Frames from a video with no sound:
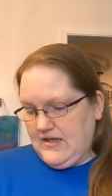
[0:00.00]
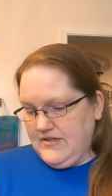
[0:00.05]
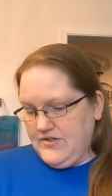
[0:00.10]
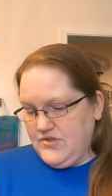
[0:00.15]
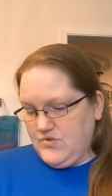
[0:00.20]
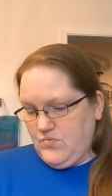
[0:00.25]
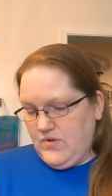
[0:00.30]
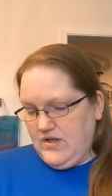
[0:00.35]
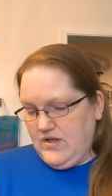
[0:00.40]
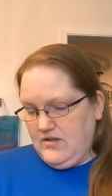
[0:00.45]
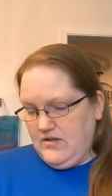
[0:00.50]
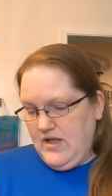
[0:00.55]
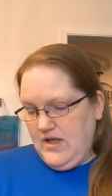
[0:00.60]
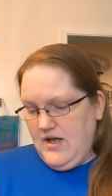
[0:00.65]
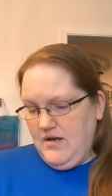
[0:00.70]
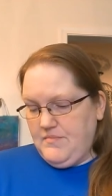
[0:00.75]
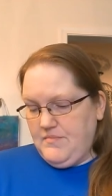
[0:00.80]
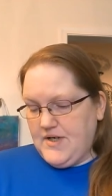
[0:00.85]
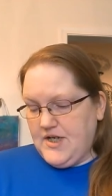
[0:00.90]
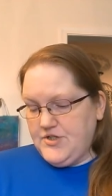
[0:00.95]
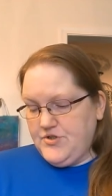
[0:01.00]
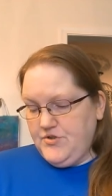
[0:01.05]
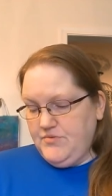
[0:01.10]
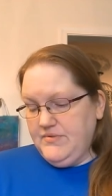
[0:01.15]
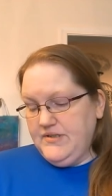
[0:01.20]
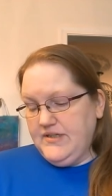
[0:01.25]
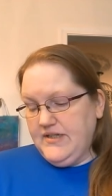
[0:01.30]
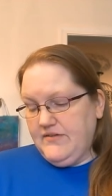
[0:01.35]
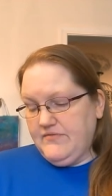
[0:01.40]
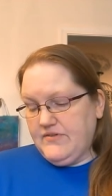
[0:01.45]
as well, but I do
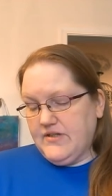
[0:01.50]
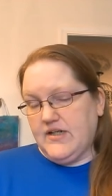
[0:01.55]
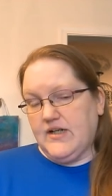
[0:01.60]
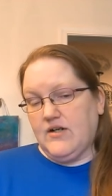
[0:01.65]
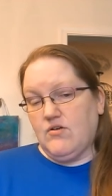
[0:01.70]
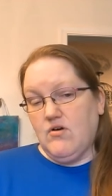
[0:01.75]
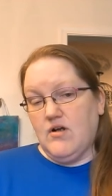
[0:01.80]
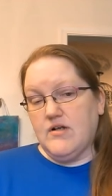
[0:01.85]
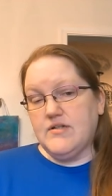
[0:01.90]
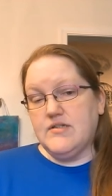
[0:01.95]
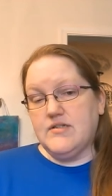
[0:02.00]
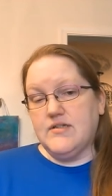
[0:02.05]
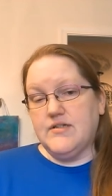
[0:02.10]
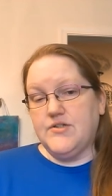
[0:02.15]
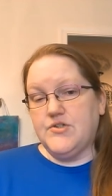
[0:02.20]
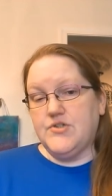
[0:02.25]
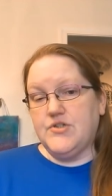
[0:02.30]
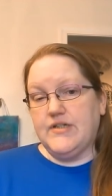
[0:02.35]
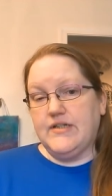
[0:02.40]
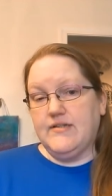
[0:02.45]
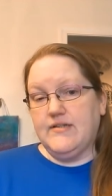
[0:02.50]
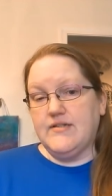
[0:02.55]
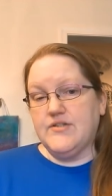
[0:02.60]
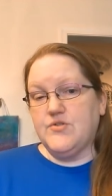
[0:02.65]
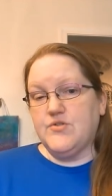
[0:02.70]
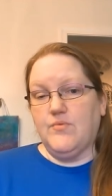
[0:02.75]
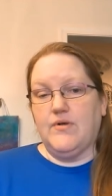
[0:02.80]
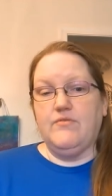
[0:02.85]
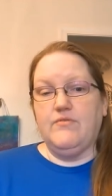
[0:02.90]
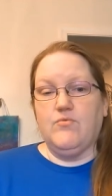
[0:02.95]
believe that I cross-stitched at
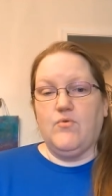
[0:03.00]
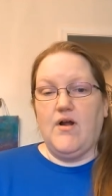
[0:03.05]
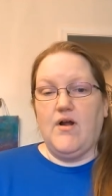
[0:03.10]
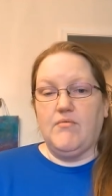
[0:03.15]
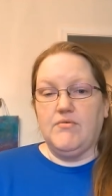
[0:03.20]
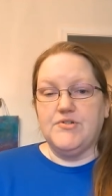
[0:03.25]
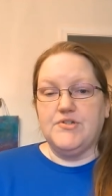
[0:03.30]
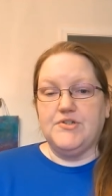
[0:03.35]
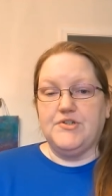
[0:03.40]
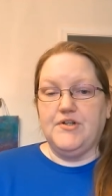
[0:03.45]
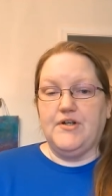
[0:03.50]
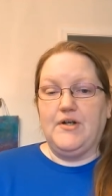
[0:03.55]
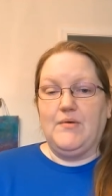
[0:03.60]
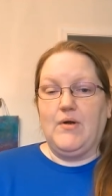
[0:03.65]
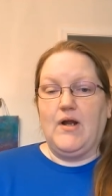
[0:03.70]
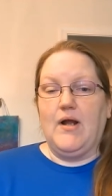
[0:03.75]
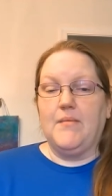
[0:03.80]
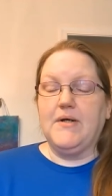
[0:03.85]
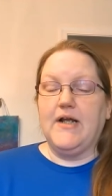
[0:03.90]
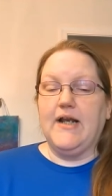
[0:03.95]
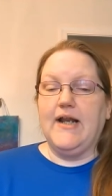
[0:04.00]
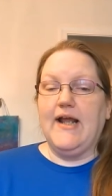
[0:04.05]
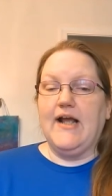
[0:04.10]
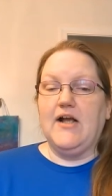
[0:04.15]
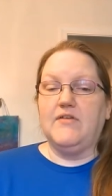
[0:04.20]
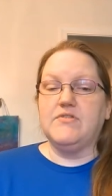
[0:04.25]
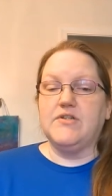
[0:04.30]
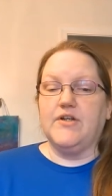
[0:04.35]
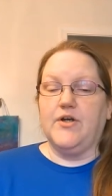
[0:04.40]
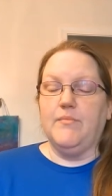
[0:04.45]
least 24 hours in January. I'm going to
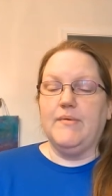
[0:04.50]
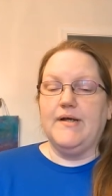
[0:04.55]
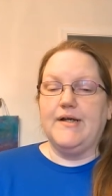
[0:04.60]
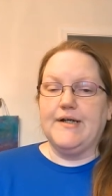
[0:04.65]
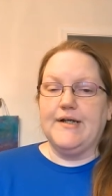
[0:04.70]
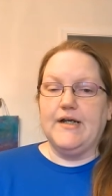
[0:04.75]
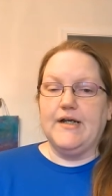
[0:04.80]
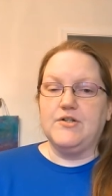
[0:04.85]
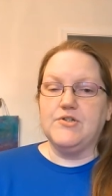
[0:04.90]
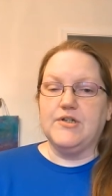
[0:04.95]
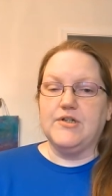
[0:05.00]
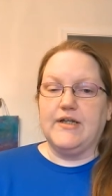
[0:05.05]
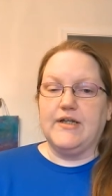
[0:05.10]
have to go back and actually